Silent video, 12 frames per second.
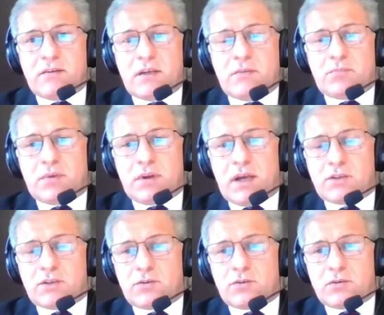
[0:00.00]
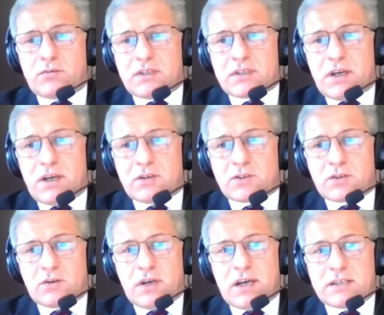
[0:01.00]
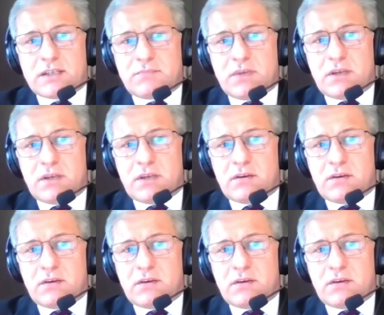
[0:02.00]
The per nature disclosure has been